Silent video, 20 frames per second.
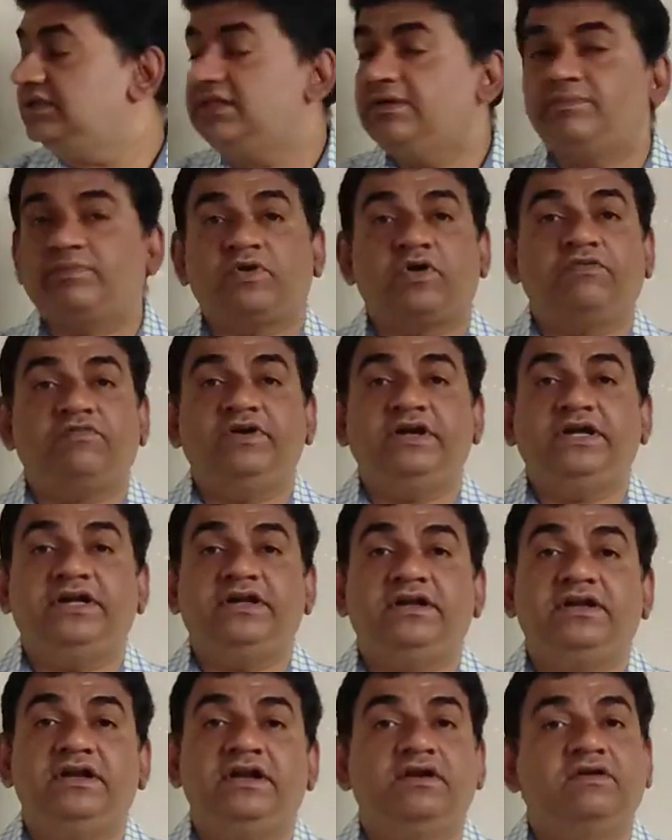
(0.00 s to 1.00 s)
the profit
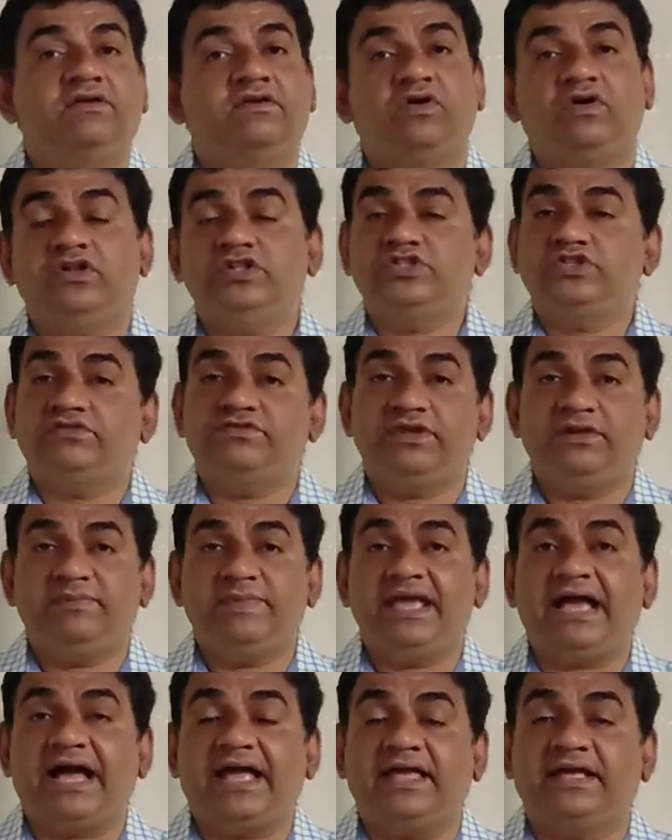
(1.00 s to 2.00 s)
also will
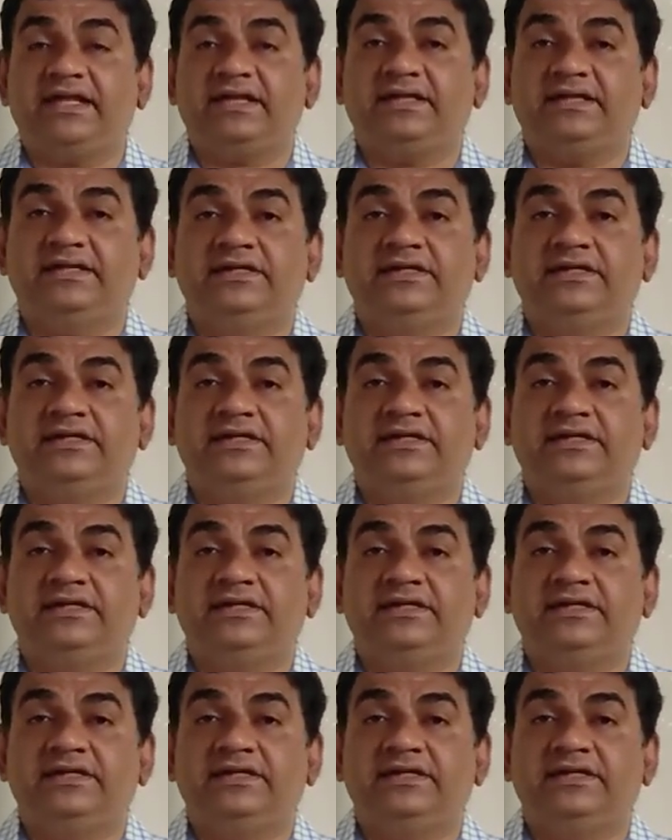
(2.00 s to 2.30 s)
be higher.